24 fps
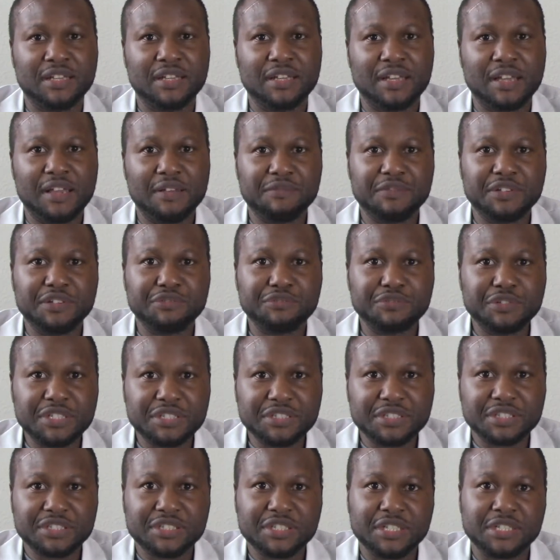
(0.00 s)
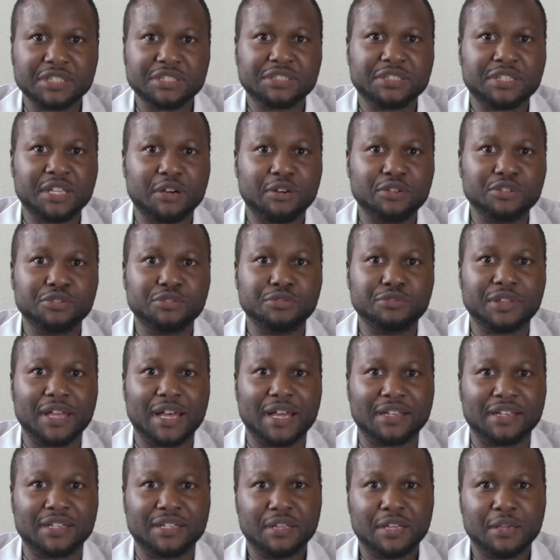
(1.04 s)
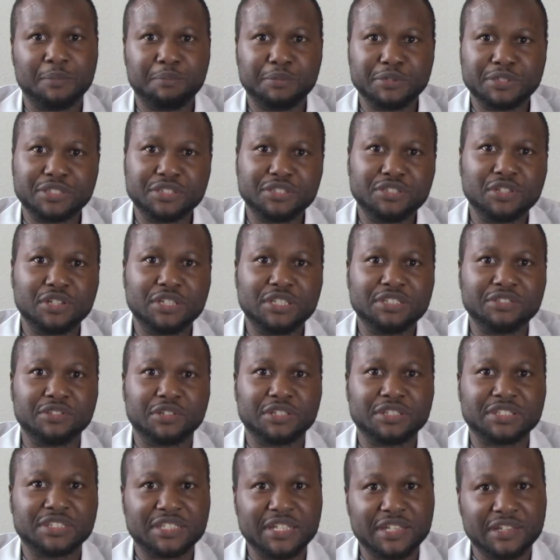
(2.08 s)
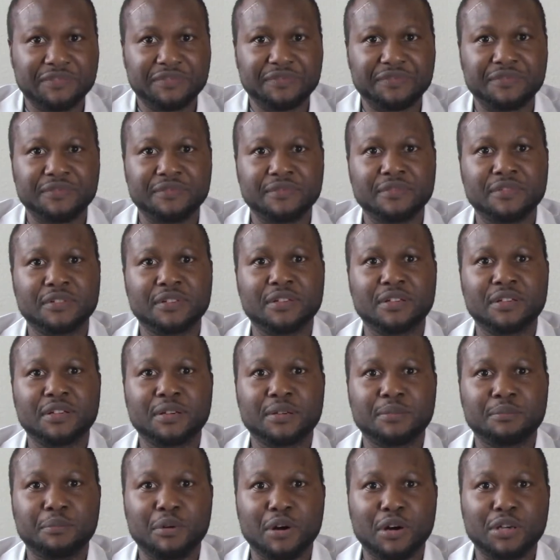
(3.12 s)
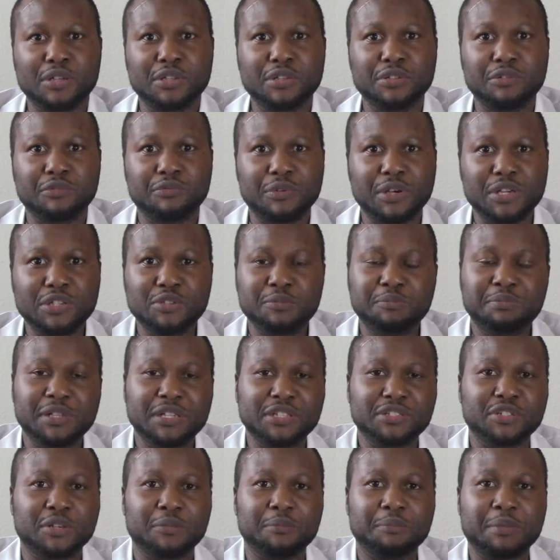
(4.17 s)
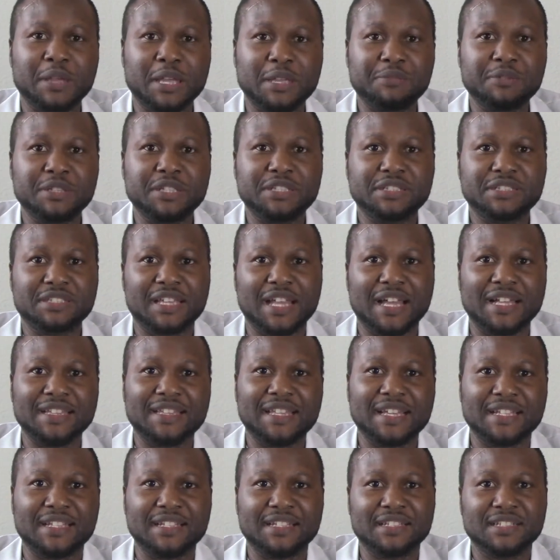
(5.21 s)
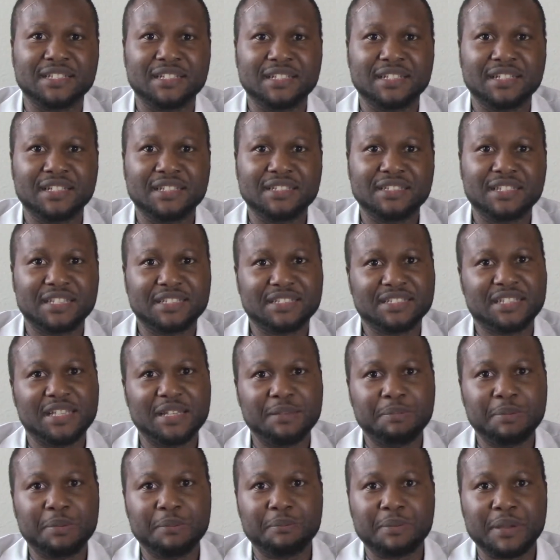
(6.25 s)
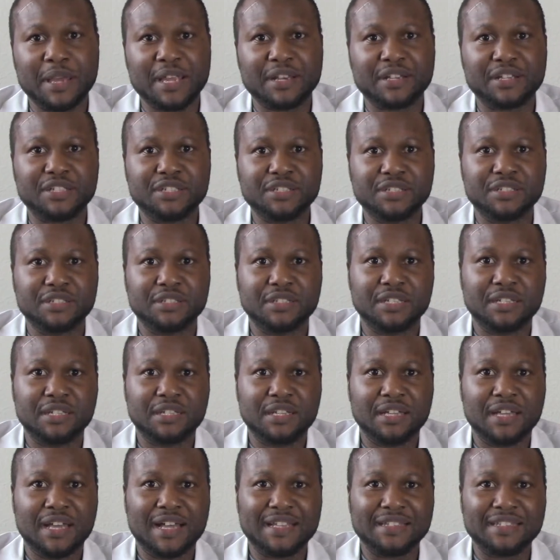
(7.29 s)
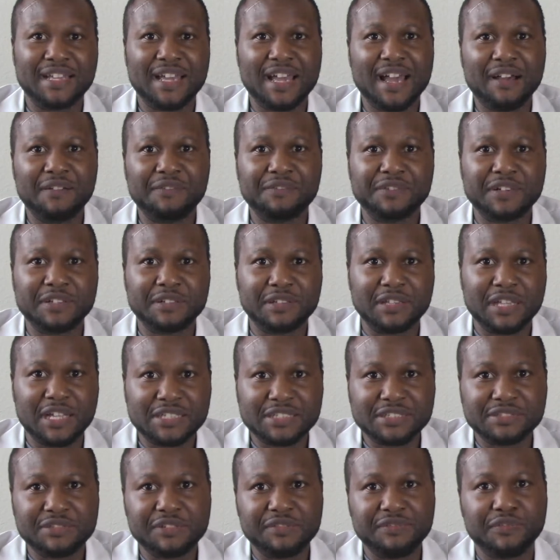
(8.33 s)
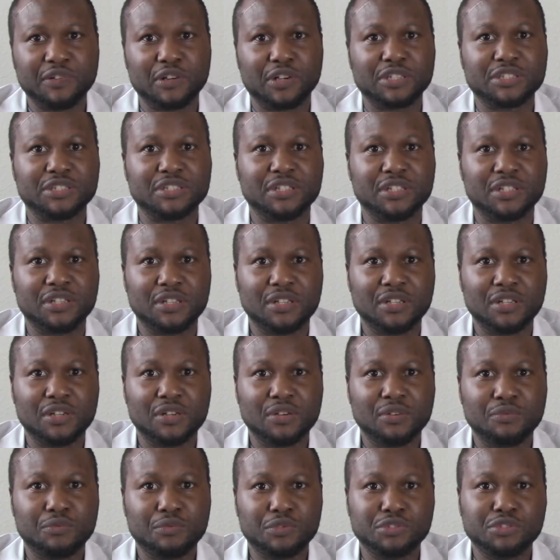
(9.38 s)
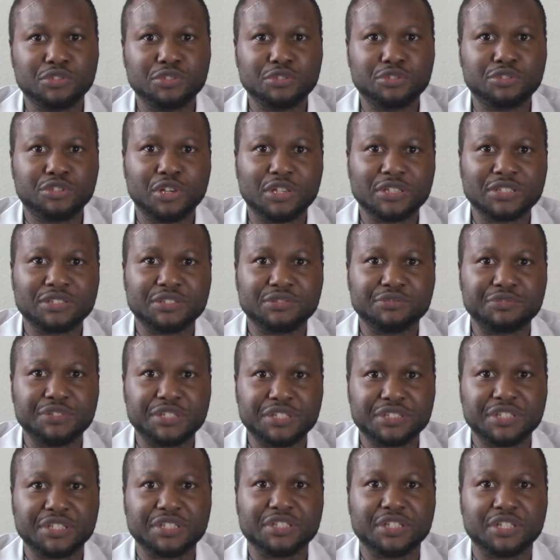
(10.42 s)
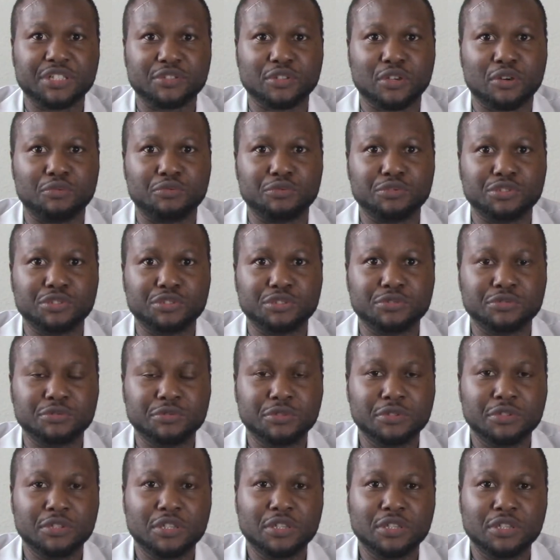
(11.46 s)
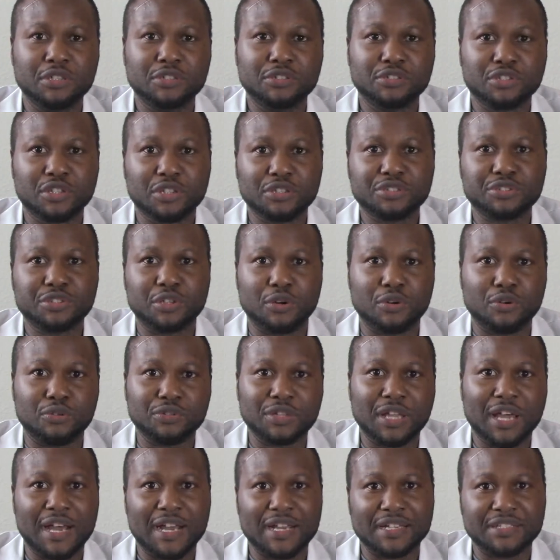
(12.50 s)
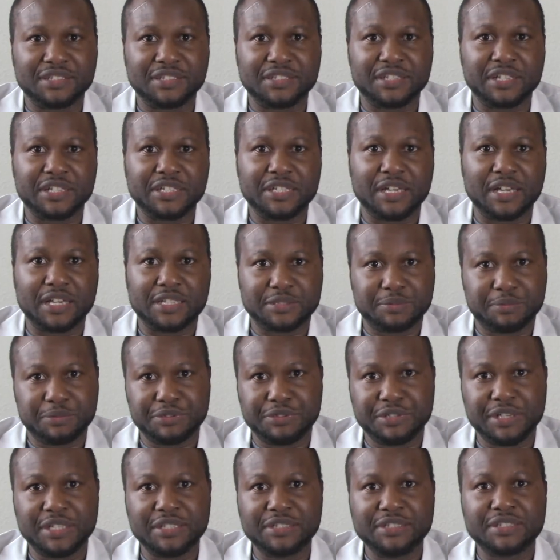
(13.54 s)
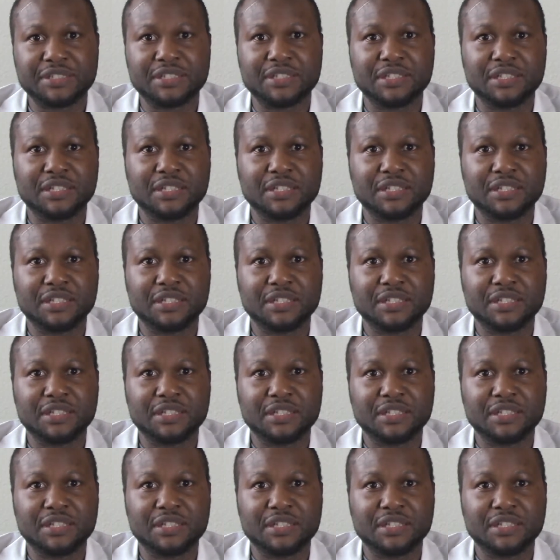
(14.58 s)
If the researchers tell you that a position is unsafe, but when you place your baby slanted, they sleep better and they have less reflux, would you trust the researchers or would you trust your own eyes and experience?